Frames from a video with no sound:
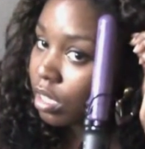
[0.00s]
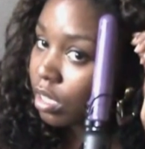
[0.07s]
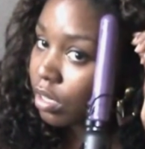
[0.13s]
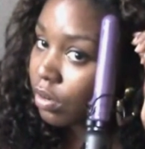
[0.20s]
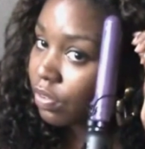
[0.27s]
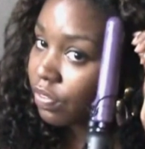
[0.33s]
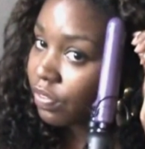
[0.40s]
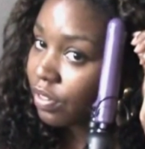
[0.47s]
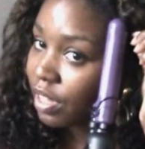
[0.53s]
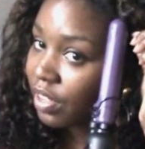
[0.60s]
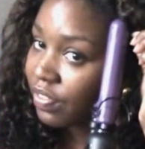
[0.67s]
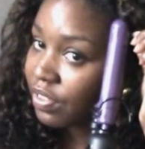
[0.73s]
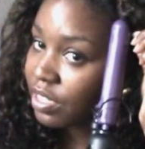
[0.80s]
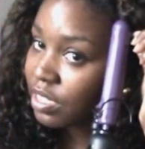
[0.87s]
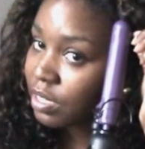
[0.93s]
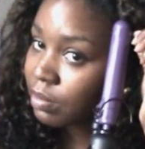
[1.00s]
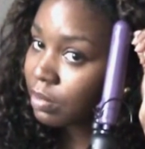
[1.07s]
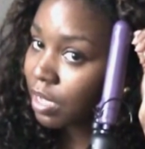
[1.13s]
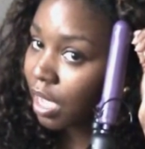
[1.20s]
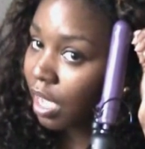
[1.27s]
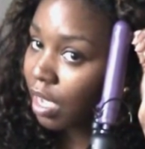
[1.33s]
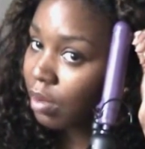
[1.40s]
a little fluffy
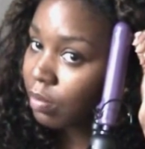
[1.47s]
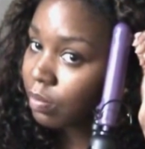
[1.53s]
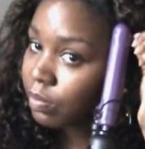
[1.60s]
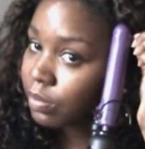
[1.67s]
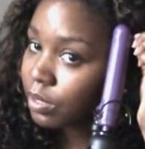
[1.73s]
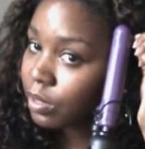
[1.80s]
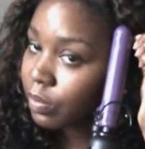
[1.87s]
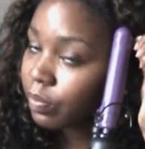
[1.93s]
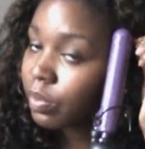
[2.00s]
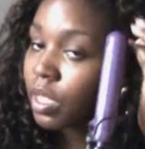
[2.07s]
sometimes.